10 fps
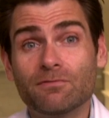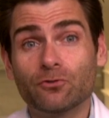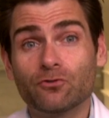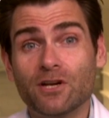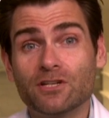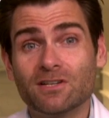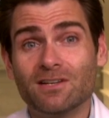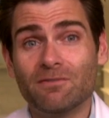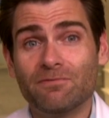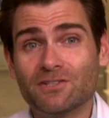Filtration
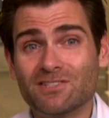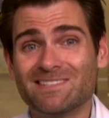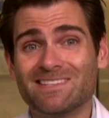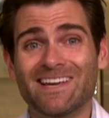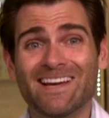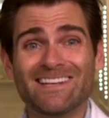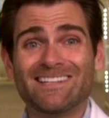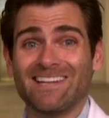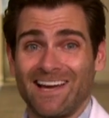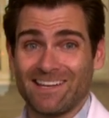Efficiency
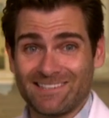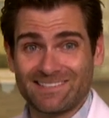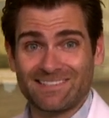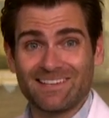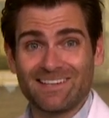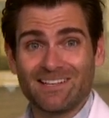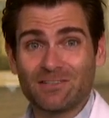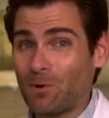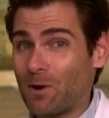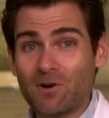Test.
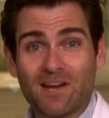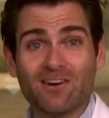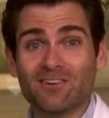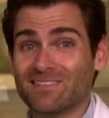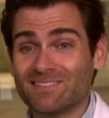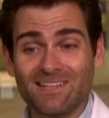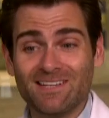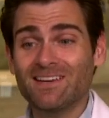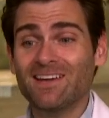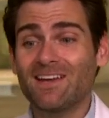That's why we're here, to
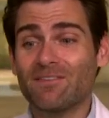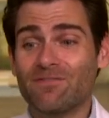see if